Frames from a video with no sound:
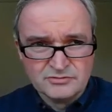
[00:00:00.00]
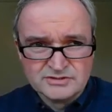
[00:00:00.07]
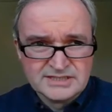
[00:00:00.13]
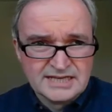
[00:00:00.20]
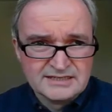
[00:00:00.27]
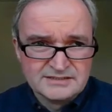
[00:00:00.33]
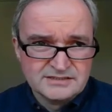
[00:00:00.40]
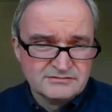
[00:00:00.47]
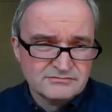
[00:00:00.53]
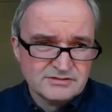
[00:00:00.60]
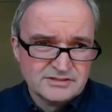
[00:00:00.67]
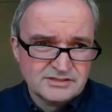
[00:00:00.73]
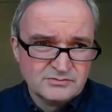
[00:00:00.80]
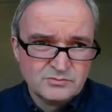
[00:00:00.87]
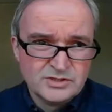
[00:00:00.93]
mortality
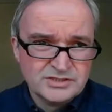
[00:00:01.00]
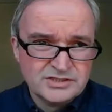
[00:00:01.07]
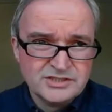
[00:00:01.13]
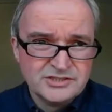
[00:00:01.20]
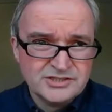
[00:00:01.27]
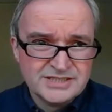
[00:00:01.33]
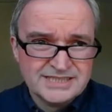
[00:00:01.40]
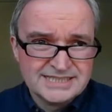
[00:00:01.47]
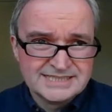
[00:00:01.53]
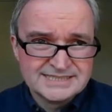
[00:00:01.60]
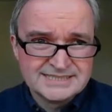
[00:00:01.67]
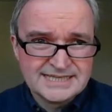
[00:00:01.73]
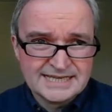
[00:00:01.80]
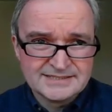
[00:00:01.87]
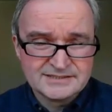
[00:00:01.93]
really at 1 year and in
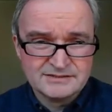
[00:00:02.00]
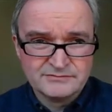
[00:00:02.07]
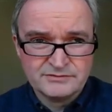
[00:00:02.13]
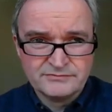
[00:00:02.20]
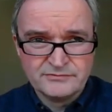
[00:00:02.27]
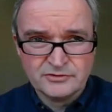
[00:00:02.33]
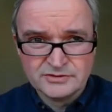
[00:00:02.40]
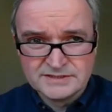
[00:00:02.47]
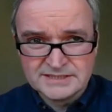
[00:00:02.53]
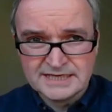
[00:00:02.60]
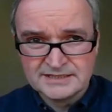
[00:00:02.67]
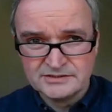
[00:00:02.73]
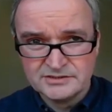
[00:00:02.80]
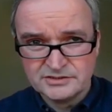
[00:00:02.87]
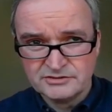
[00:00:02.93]
excess of a
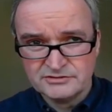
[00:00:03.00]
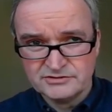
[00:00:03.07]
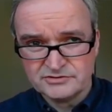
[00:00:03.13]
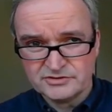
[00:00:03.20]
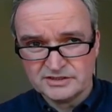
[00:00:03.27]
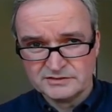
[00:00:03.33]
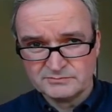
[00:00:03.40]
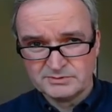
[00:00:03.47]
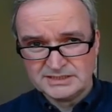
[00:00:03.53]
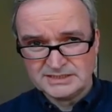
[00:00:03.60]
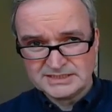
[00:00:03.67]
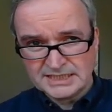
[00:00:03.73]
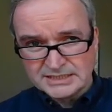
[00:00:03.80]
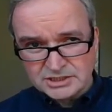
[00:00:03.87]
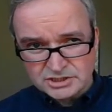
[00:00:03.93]
Fontan undergoing
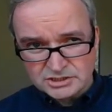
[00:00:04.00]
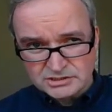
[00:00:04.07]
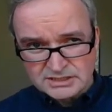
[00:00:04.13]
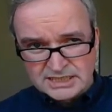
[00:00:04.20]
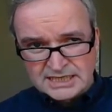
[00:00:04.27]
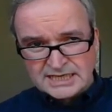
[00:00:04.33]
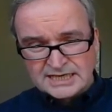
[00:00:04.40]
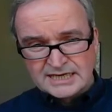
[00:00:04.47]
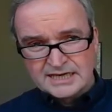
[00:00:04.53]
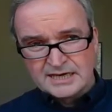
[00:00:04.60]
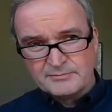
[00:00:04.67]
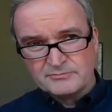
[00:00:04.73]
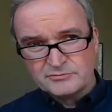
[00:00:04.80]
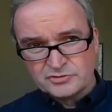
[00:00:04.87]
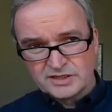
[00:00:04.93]
transplantation.
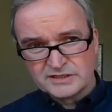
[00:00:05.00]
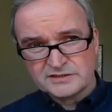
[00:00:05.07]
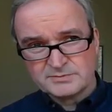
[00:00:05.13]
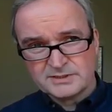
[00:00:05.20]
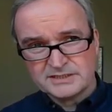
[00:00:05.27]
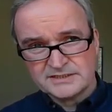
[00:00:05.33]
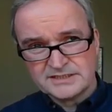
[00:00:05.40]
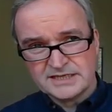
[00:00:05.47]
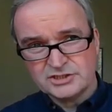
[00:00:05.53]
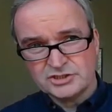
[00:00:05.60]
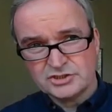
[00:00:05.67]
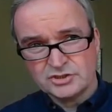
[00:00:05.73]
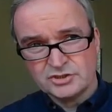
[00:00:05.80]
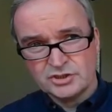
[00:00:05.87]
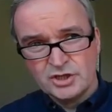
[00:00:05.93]

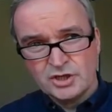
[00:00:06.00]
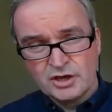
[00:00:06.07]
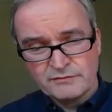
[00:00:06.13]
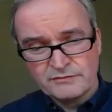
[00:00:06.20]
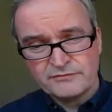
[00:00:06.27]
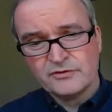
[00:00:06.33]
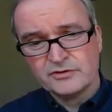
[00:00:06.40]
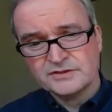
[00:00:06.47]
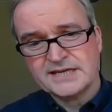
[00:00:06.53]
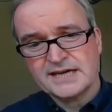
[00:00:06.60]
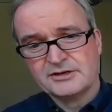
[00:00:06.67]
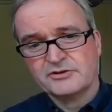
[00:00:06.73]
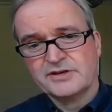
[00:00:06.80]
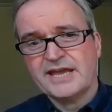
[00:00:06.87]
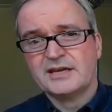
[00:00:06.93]
Transplantation of a
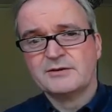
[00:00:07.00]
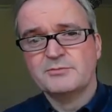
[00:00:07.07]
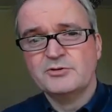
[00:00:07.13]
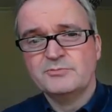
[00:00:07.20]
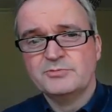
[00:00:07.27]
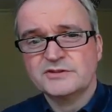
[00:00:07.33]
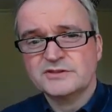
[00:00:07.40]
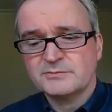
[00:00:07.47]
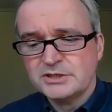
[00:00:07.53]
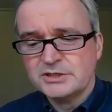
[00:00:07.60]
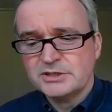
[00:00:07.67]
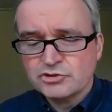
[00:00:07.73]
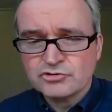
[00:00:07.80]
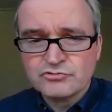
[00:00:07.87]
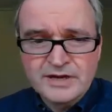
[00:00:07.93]
Fontan on ECMO puts them at
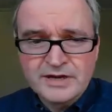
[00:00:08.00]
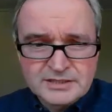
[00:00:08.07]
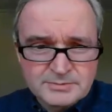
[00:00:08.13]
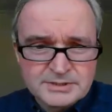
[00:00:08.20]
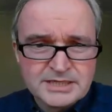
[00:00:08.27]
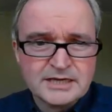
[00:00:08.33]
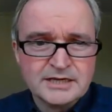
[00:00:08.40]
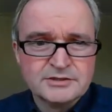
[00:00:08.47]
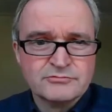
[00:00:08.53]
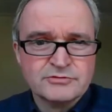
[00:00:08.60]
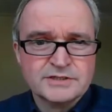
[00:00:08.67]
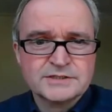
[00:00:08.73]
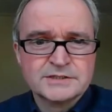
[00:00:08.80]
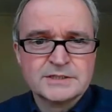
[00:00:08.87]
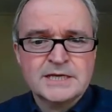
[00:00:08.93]
incredibly high
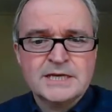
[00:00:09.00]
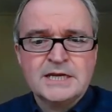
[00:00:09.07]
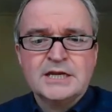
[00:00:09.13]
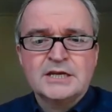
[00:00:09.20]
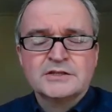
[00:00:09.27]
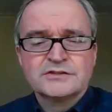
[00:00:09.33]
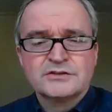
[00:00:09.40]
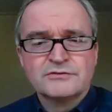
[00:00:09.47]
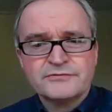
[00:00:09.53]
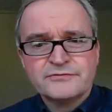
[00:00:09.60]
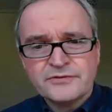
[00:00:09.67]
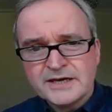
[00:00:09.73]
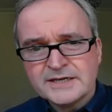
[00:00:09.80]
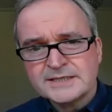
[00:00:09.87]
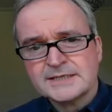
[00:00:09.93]
risk. So
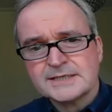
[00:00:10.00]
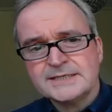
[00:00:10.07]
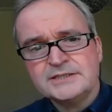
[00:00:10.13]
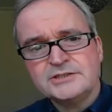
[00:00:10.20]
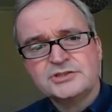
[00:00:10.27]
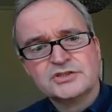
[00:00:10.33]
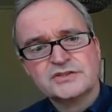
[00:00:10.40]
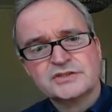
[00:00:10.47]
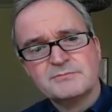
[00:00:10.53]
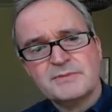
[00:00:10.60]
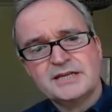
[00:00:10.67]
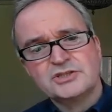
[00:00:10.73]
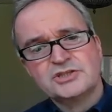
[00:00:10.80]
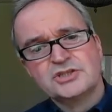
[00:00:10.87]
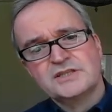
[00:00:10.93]
finally, just to
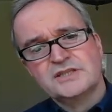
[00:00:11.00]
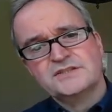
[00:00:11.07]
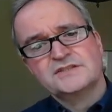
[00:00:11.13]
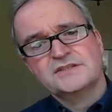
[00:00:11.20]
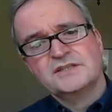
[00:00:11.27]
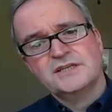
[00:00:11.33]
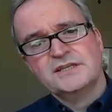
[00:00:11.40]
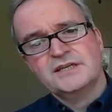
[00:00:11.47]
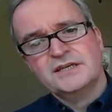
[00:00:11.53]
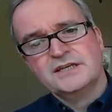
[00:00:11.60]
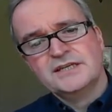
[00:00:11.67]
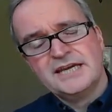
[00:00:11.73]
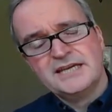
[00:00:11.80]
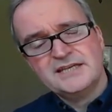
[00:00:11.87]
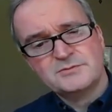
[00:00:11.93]
mention, this is a
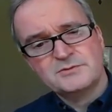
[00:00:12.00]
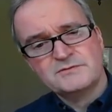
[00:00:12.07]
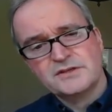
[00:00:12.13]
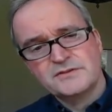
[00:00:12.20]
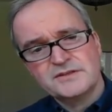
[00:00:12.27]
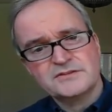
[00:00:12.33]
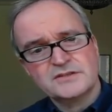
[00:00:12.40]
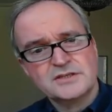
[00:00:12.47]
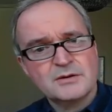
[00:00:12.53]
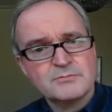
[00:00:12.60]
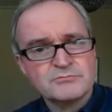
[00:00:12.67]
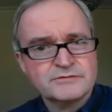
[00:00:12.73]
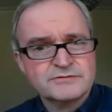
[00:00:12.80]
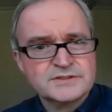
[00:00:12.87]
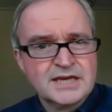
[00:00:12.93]
case, we've done this a
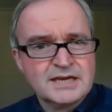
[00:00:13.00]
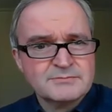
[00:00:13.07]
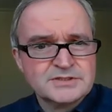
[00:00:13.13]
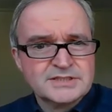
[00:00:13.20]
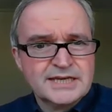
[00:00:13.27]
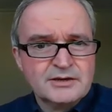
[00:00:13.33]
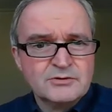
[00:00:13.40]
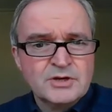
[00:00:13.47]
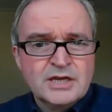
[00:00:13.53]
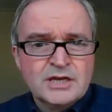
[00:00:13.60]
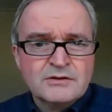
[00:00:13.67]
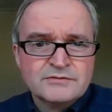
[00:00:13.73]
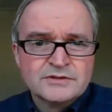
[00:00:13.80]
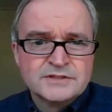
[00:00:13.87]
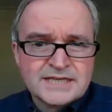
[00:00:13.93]
number of times now,
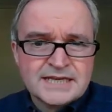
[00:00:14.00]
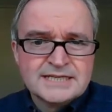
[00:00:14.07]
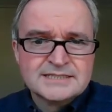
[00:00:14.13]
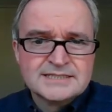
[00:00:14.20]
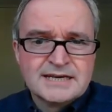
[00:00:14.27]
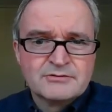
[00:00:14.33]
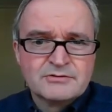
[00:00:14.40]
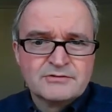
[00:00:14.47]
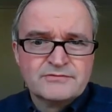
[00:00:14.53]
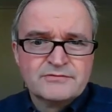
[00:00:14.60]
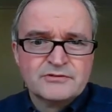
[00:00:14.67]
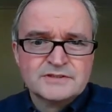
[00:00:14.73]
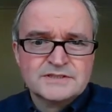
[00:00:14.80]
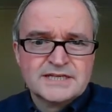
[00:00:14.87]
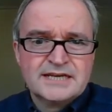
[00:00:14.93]
for takedown of the
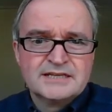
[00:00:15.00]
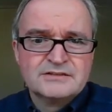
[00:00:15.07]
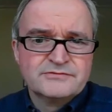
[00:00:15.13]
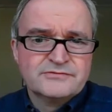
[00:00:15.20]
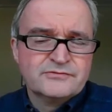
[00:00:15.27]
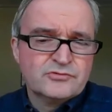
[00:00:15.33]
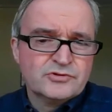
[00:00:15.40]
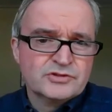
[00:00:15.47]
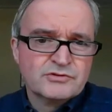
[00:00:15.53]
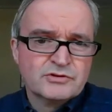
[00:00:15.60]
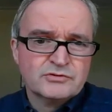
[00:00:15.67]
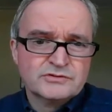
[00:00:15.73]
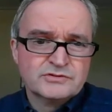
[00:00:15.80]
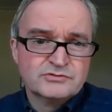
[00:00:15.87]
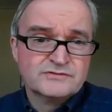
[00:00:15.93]
Fontan, a
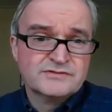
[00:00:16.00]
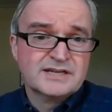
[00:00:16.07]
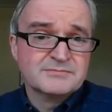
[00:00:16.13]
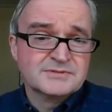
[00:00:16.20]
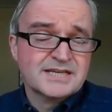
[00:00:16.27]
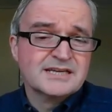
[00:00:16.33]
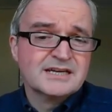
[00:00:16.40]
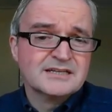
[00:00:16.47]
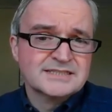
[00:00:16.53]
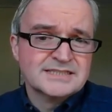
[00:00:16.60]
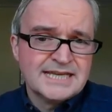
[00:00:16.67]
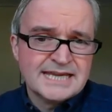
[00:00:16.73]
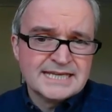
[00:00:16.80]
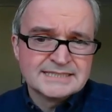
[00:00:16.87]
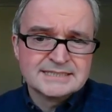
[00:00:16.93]
4-year-old who developed
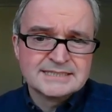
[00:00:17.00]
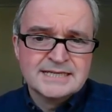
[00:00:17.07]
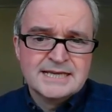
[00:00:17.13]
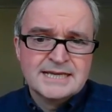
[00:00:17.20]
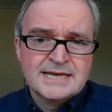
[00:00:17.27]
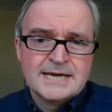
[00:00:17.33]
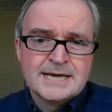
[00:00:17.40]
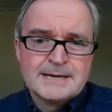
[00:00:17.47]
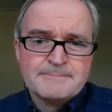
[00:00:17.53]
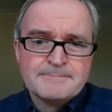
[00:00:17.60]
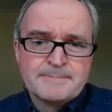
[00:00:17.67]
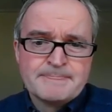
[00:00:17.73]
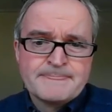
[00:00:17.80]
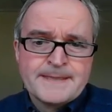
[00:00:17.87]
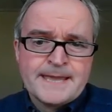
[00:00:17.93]
ARDS.
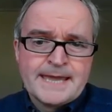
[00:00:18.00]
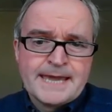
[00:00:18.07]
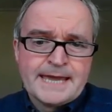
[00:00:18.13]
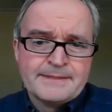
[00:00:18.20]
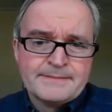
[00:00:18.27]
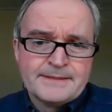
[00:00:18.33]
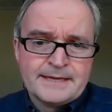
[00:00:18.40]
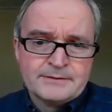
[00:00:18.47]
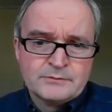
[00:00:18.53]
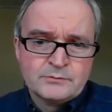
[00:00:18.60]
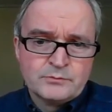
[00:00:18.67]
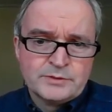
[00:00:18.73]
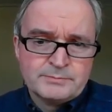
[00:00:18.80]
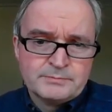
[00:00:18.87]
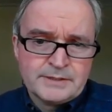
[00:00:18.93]
and
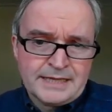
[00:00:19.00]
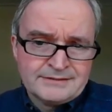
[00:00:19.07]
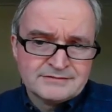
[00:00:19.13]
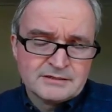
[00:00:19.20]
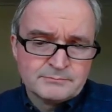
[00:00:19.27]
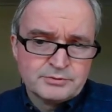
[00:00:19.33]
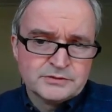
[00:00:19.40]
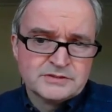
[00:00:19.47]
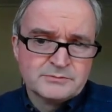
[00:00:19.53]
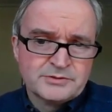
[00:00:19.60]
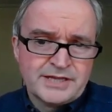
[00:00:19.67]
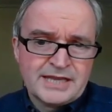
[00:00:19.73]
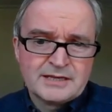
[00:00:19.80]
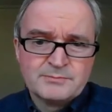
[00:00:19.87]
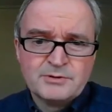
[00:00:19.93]
then we ended up putting them
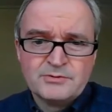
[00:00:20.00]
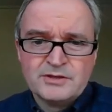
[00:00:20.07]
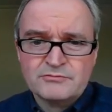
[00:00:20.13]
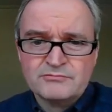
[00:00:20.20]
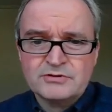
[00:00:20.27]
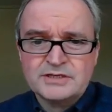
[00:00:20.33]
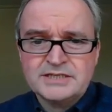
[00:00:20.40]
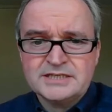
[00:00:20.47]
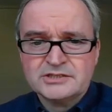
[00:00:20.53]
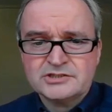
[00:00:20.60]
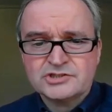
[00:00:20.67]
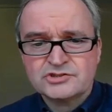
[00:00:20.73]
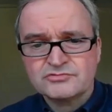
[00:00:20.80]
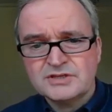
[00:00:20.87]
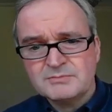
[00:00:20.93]
on ECMO. They're really in
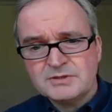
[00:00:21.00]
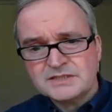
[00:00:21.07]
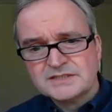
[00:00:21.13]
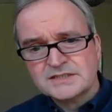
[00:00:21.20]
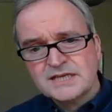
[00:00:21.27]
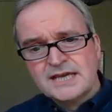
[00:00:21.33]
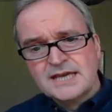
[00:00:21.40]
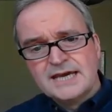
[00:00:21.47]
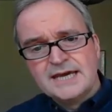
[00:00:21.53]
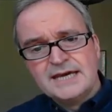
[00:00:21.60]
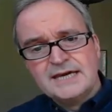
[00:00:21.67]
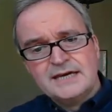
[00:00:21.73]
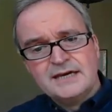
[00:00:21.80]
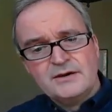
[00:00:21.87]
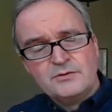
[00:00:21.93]
extremis.
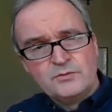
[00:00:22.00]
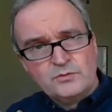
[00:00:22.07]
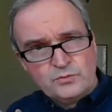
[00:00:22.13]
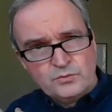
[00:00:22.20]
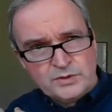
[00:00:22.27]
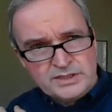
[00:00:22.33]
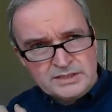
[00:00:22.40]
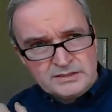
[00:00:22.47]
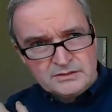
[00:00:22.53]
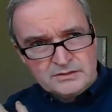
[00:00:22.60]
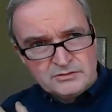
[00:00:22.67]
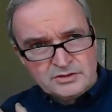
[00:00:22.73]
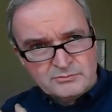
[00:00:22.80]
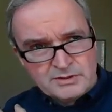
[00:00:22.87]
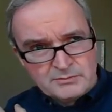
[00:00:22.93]

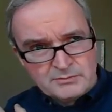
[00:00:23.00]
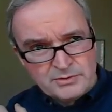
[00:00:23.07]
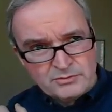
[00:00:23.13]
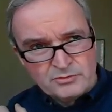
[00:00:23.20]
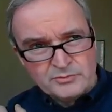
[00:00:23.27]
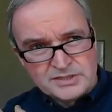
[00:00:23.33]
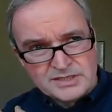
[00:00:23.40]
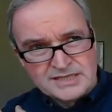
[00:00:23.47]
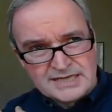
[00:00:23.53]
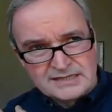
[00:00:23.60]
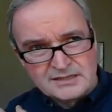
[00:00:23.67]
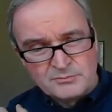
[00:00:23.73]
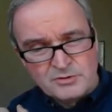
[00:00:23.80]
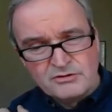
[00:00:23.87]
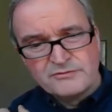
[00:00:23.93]
The only way we thought we could
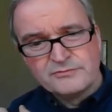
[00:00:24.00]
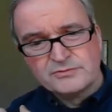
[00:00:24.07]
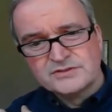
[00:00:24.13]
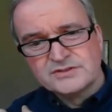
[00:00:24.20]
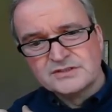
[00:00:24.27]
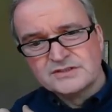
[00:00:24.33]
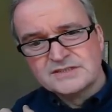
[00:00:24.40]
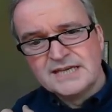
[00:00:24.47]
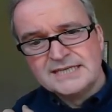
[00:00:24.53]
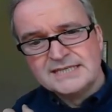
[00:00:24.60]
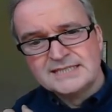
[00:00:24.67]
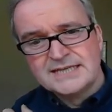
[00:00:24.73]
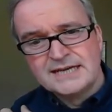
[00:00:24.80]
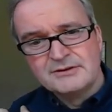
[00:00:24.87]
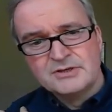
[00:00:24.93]
get them off was to
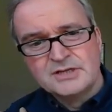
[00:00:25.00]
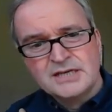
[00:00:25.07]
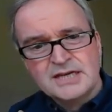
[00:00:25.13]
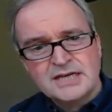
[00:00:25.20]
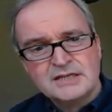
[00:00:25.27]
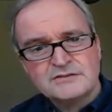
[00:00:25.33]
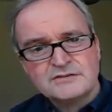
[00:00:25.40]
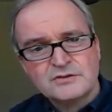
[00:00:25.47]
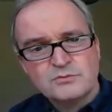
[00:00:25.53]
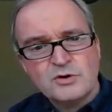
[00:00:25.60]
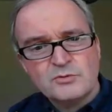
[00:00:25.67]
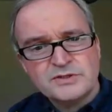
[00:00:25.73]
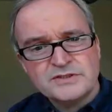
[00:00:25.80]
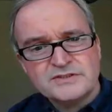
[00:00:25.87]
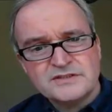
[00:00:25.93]
take down. And so
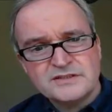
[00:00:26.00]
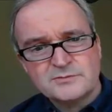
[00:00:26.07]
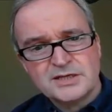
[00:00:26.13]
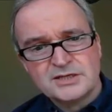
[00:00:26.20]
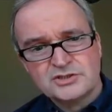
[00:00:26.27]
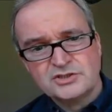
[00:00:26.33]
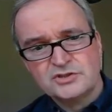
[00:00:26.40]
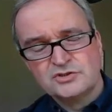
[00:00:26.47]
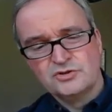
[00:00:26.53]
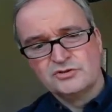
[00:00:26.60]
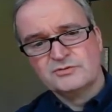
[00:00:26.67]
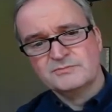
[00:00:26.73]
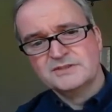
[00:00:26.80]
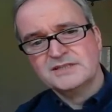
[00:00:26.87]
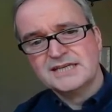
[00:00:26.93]
what we did is we actually
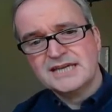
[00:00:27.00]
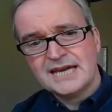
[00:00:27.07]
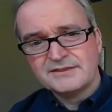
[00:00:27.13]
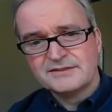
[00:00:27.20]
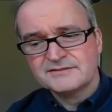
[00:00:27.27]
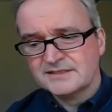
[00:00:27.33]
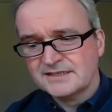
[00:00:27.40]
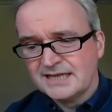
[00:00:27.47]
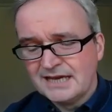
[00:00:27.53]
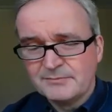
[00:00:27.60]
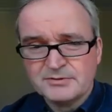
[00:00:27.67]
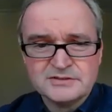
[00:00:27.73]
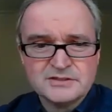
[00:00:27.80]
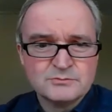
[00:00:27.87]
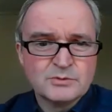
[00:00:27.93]
took them to the catheter
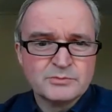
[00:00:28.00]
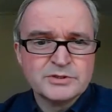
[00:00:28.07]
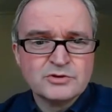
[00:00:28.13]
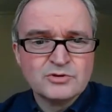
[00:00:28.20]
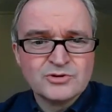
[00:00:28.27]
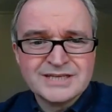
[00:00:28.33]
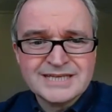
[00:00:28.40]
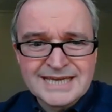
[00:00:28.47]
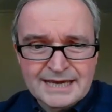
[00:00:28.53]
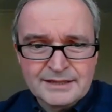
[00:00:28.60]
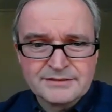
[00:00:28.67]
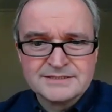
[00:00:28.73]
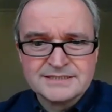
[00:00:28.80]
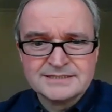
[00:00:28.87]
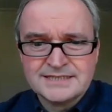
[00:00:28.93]
lab and did what we call a
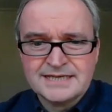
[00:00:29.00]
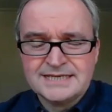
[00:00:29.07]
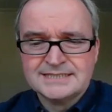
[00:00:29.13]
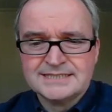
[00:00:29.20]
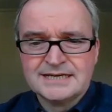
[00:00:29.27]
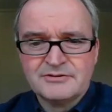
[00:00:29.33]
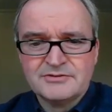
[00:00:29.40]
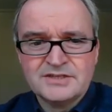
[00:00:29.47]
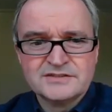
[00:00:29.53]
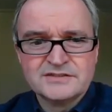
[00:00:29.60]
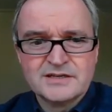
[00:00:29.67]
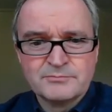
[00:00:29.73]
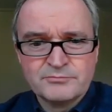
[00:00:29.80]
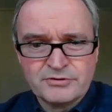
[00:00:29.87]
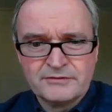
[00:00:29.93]
catheter takedown. This is
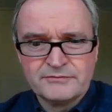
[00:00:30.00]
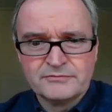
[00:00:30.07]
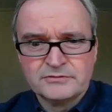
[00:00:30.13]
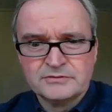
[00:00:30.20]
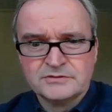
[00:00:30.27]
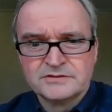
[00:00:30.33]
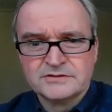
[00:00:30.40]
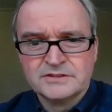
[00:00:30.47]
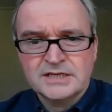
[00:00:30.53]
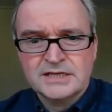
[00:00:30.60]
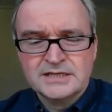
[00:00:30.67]
our preference